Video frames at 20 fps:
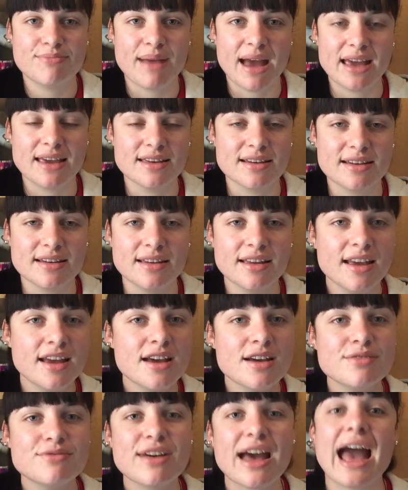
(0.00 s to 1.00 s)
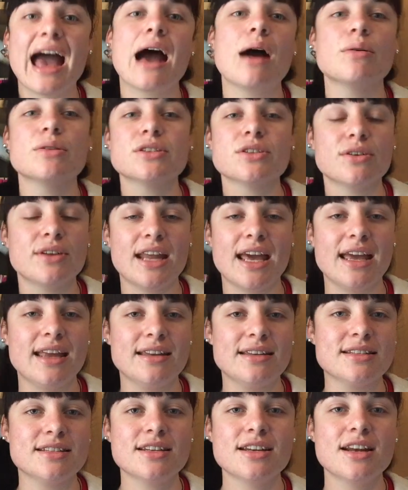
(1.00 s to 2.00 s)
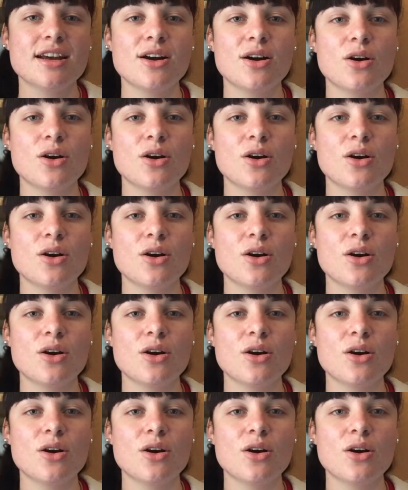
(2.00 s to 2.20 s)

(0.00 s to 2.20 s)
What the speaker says: manga for hours on end,